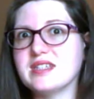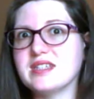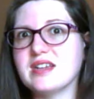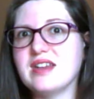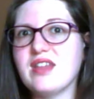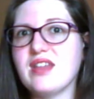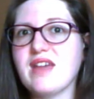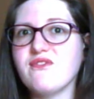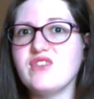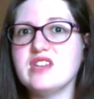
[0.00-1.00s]
Now, that
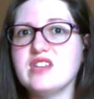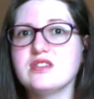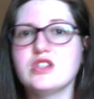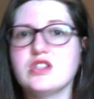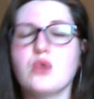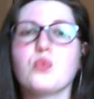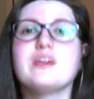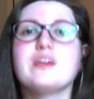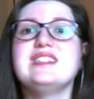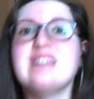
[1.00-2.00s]
feels
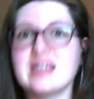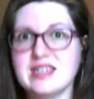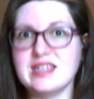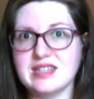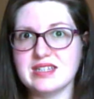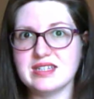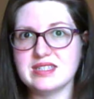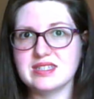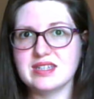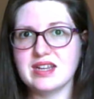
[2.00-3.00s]
ridiculous
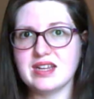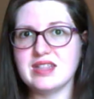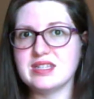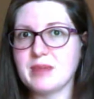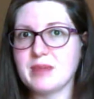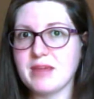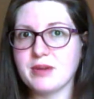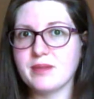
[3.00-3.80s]
in this paper